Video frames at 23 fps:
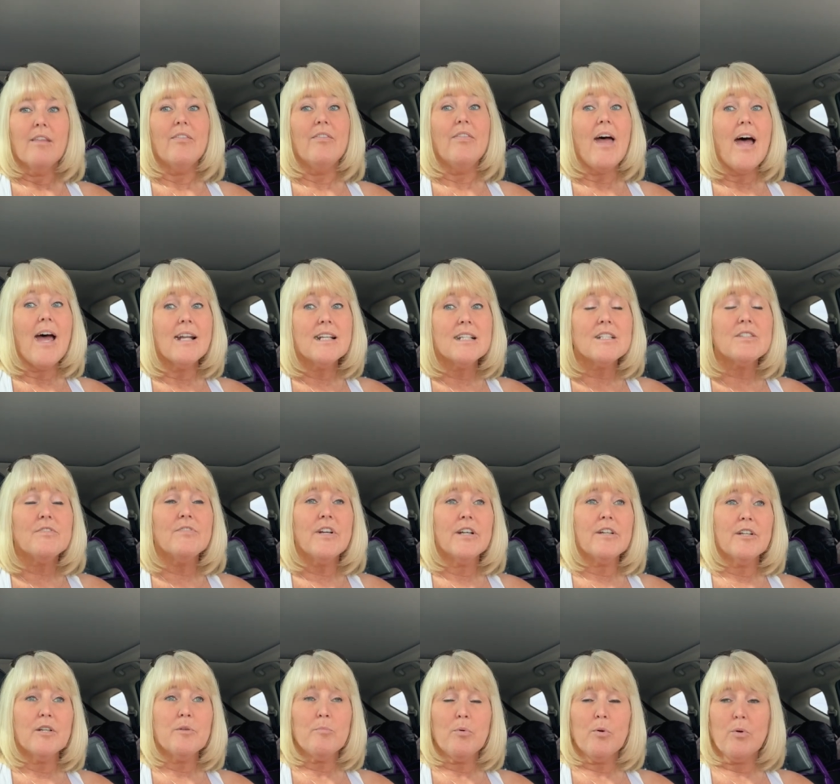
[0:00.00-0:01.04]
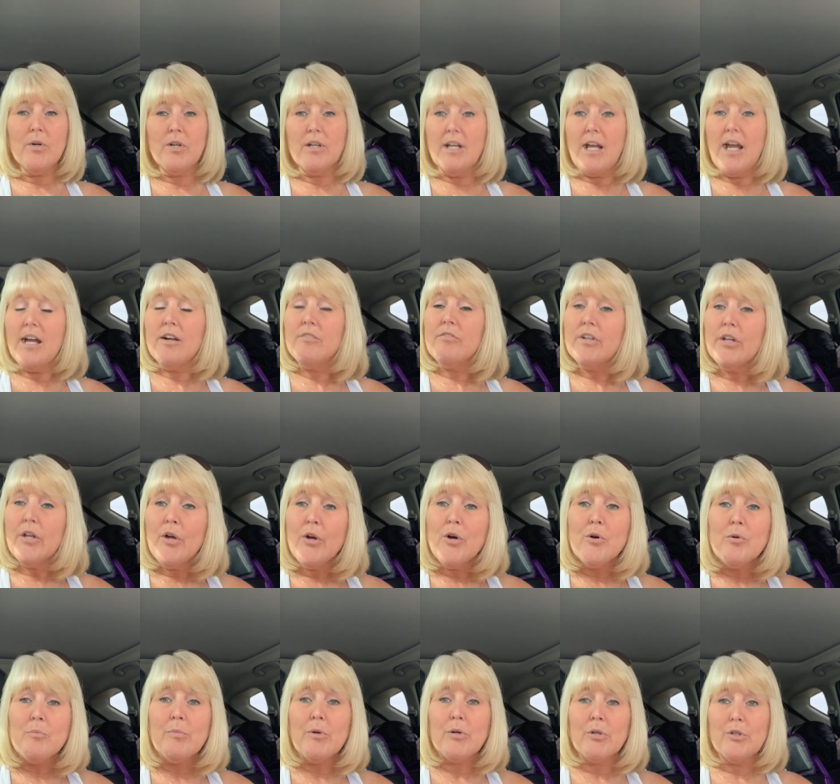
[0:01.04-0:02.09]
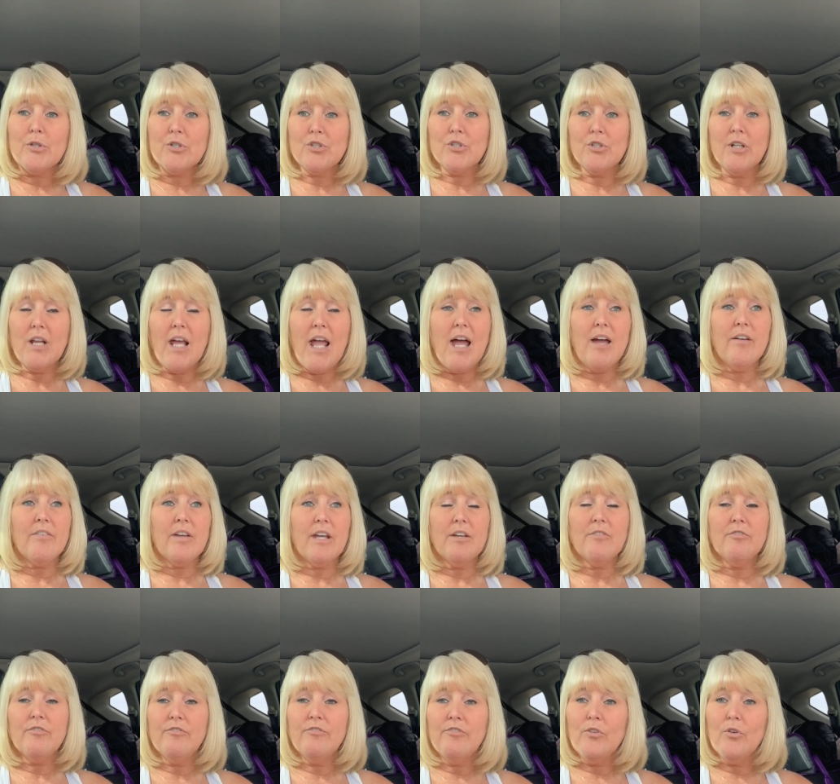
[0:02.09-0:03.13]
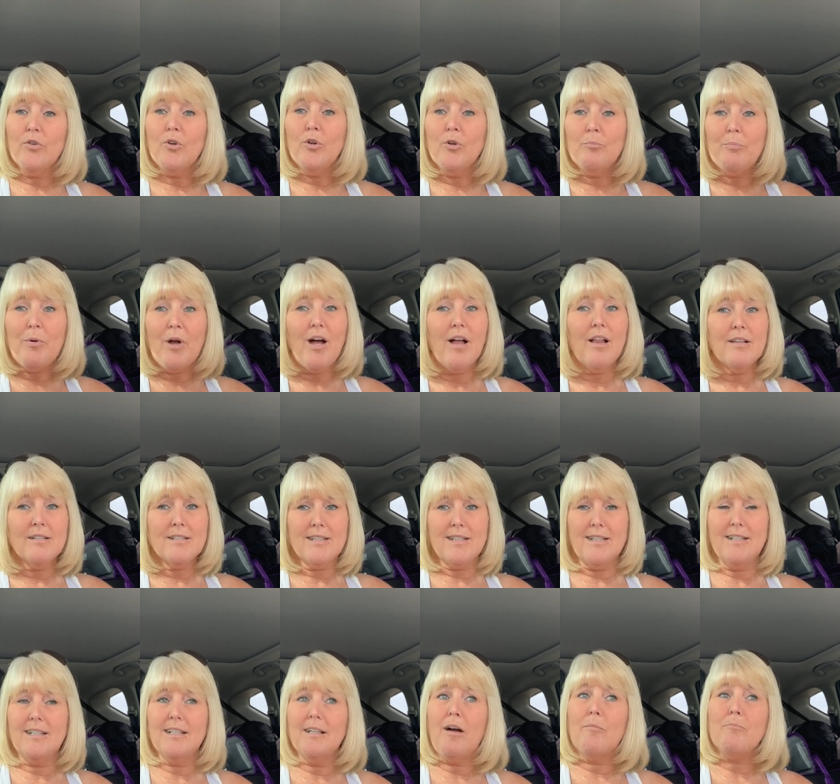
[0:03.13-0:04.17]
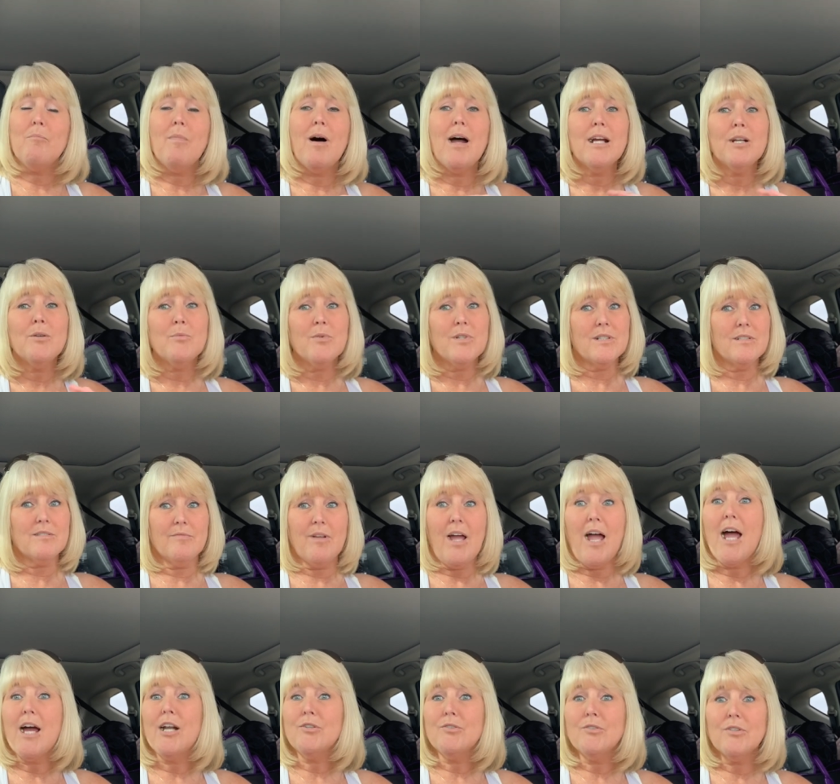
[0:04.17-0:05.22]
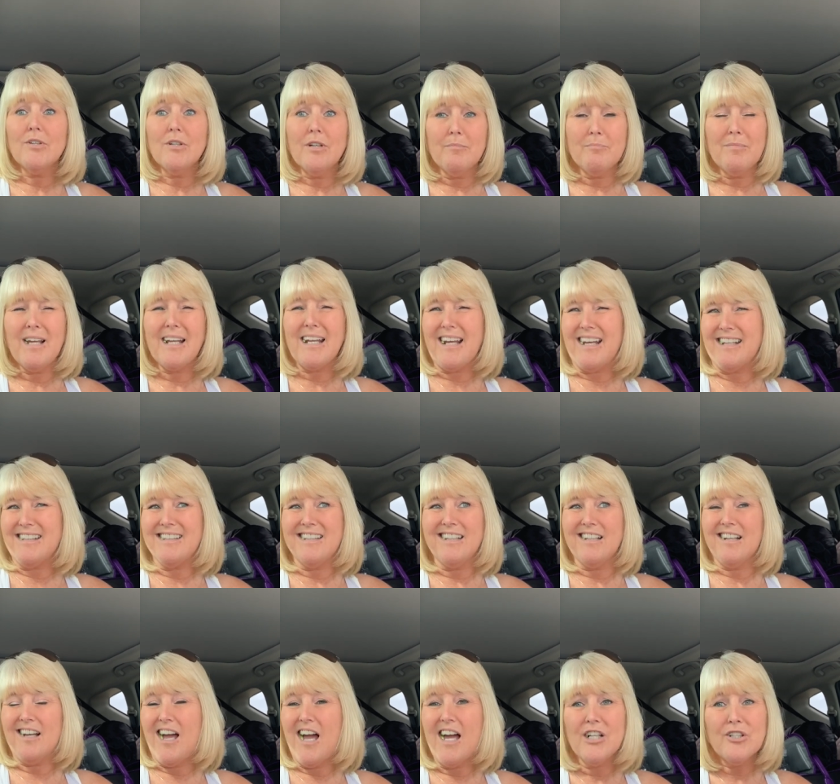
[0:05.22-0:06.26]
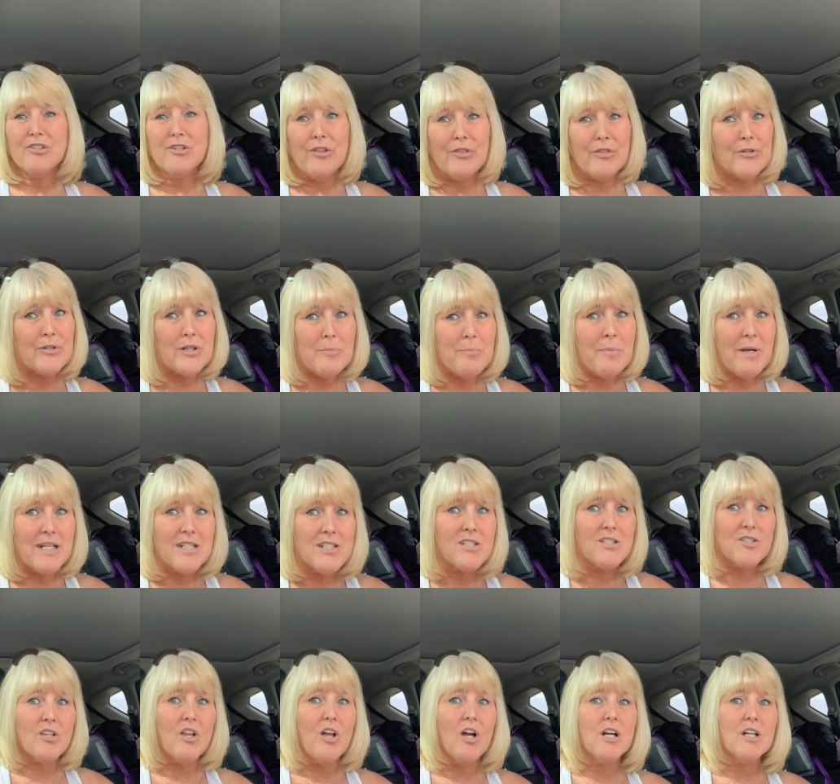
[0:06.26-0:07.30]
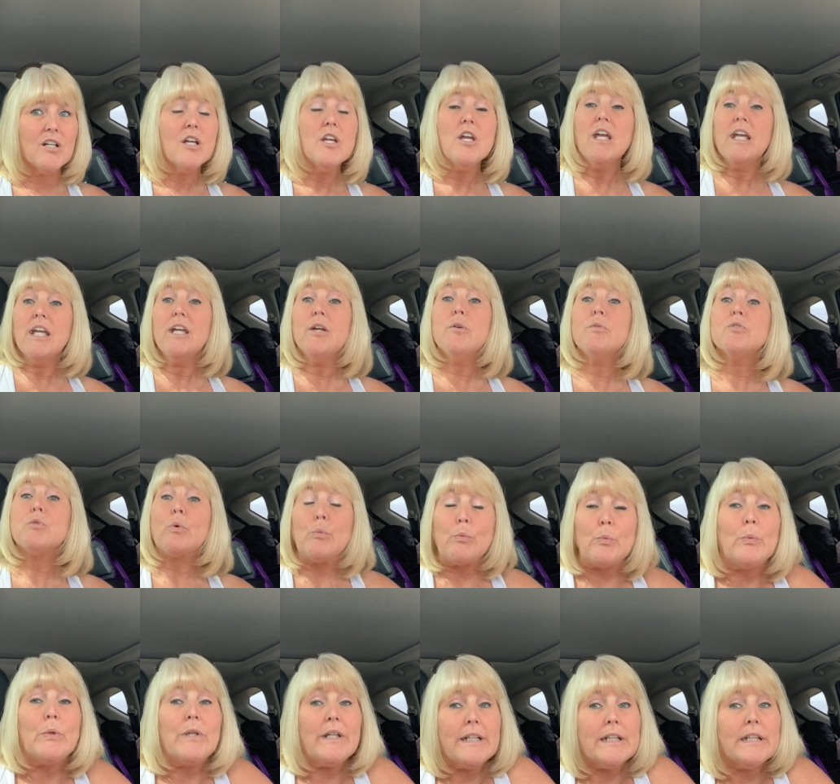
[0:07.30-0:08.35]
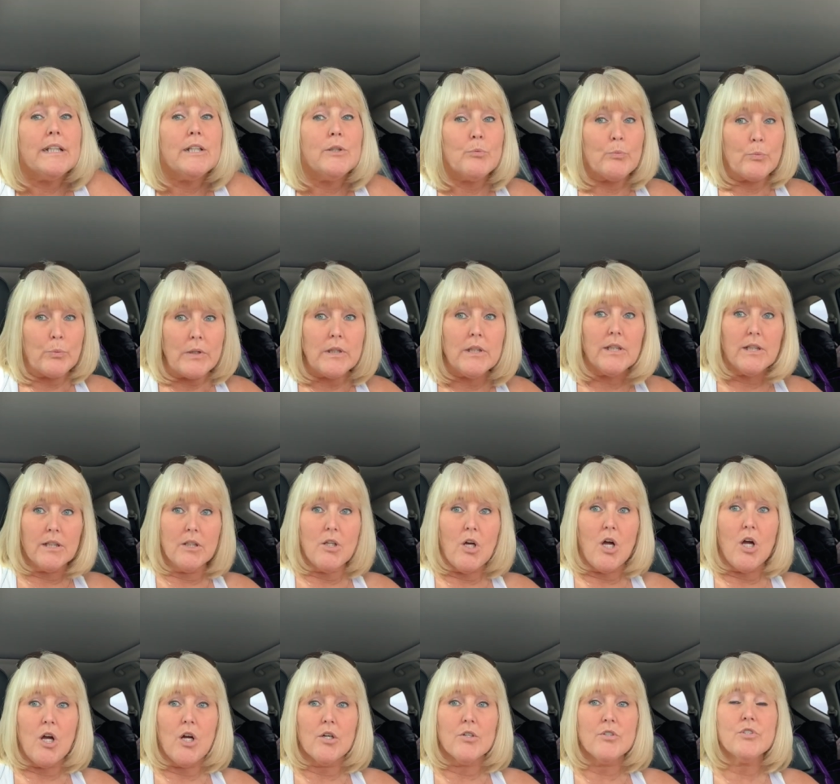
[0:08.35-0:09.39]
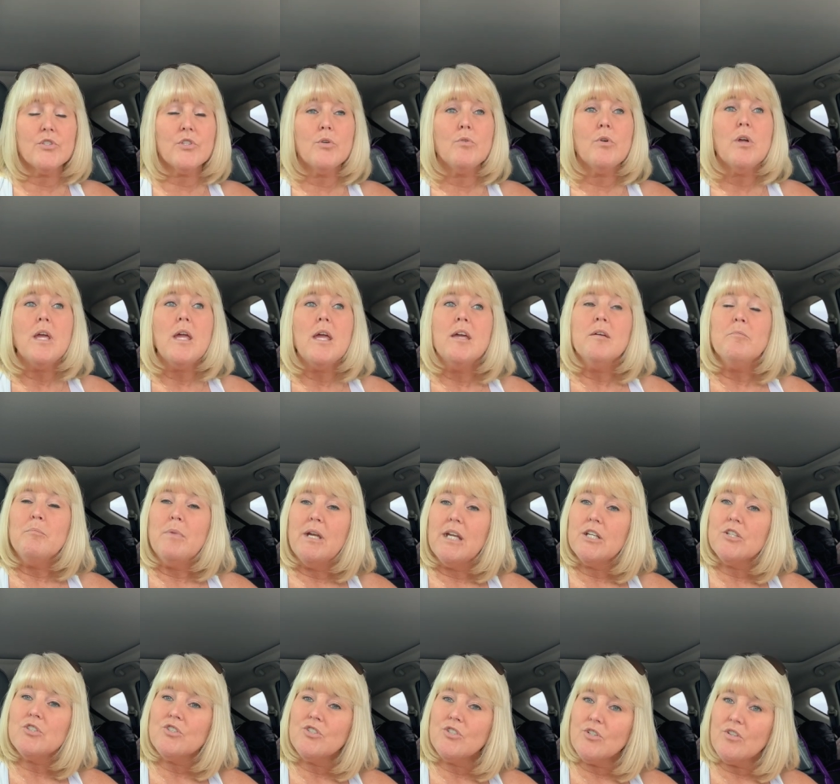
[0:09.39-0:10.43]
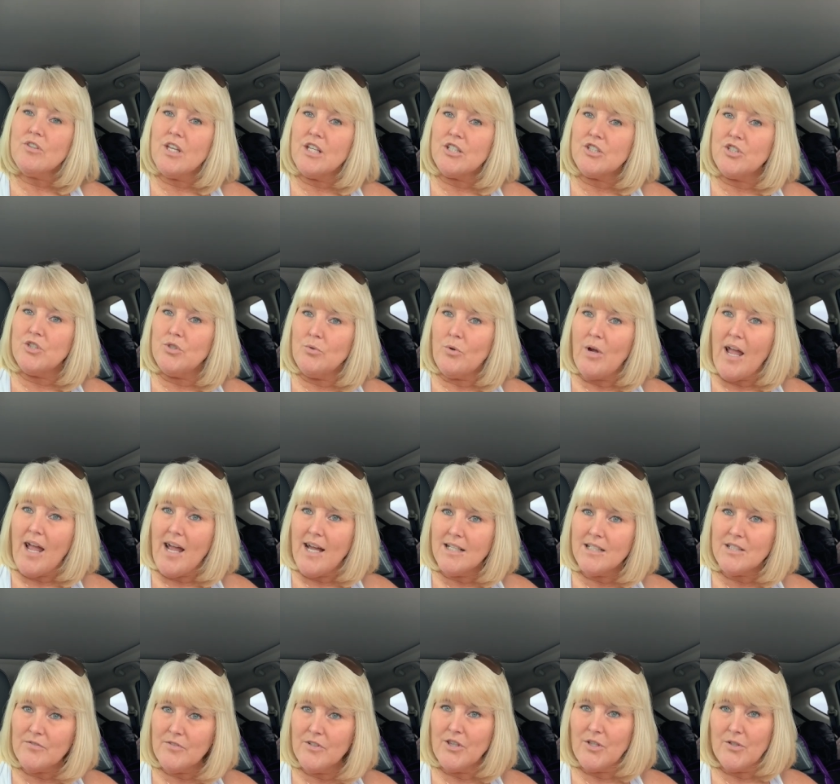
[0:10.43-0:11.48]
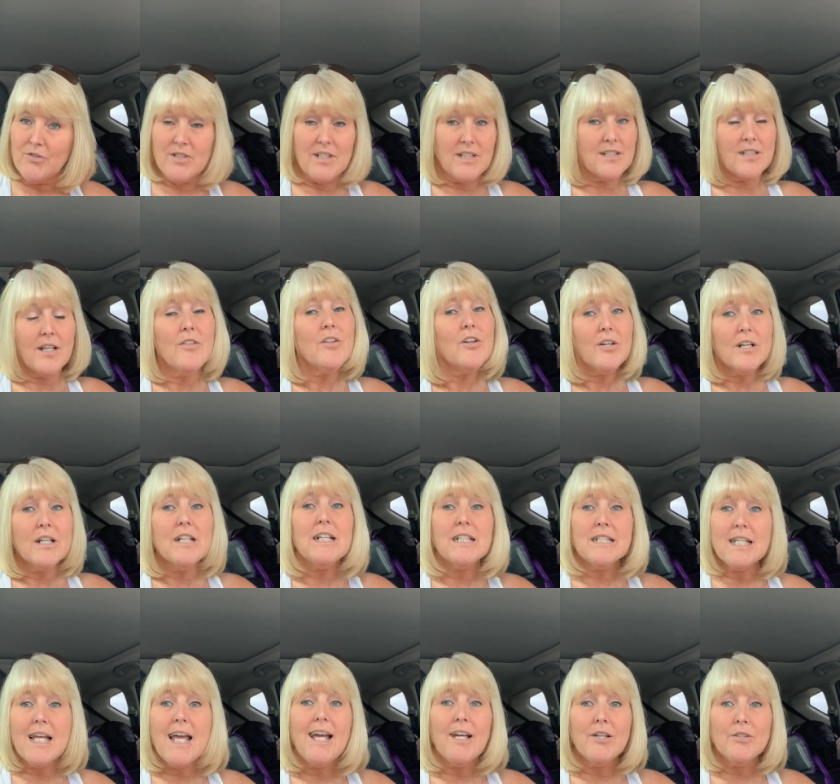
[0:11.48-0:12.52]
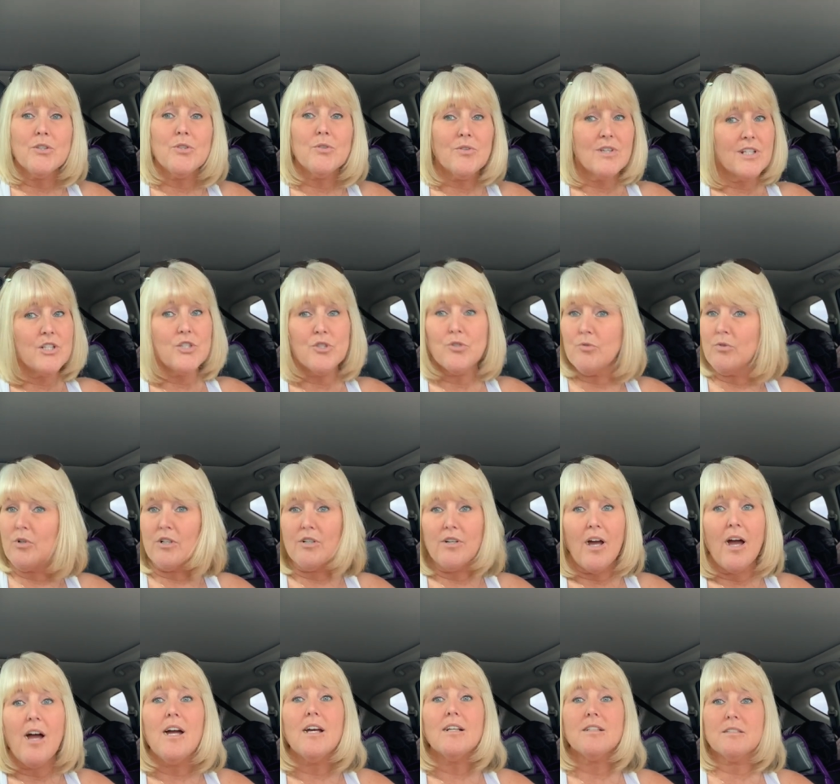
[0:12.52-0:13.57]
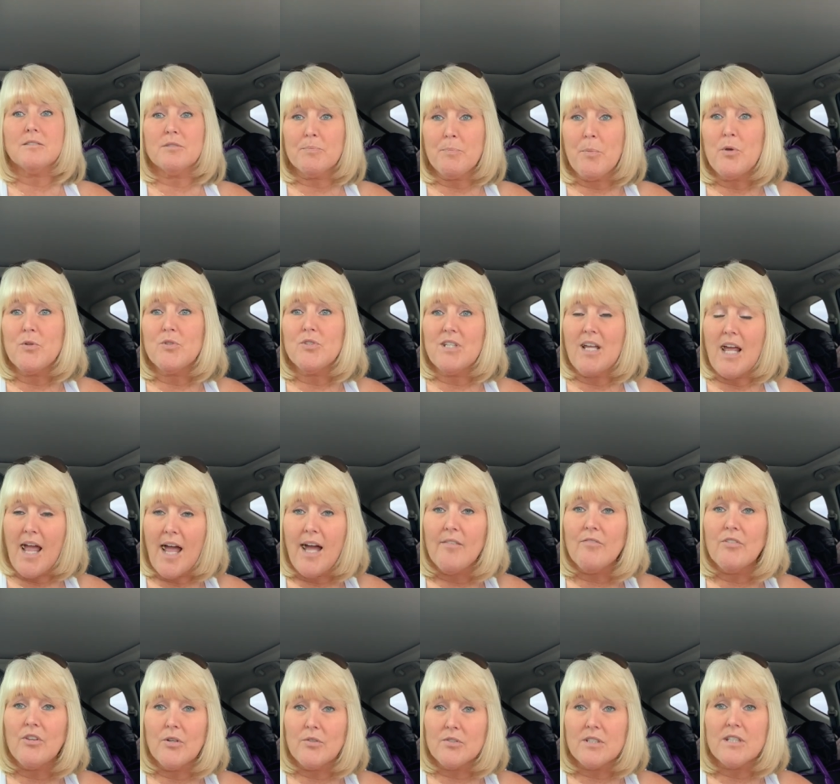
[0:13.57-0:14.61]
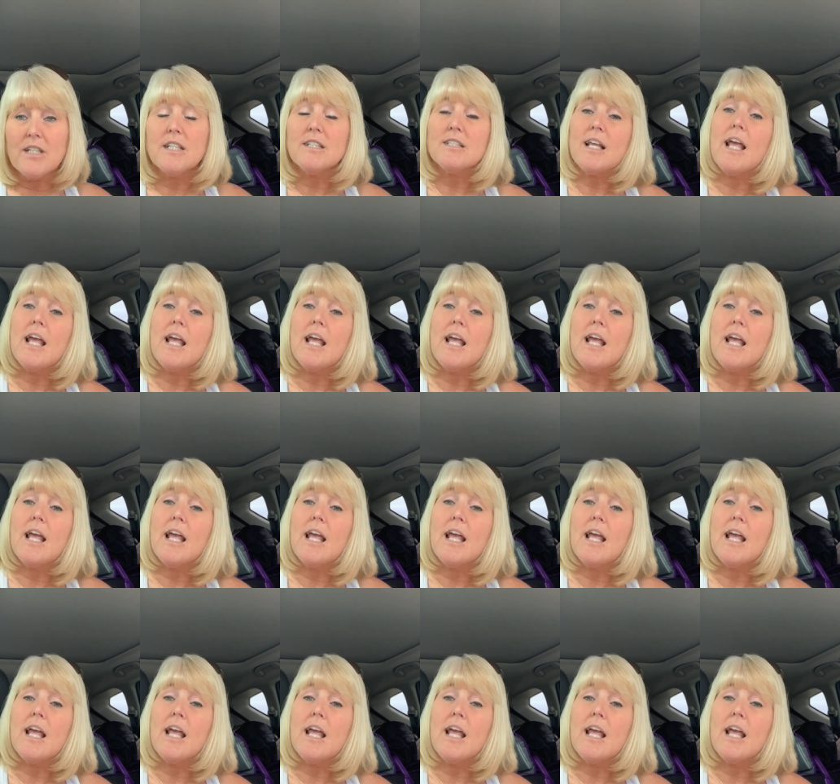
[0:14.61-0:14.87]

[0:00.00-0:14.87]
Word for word: That is very important. Every homeowner should have a full policy. And mine was 100, like 130 pages long. It was really, really long. So make sure that you ask for those things. And they're going to tell you that you are not supposed to have those things.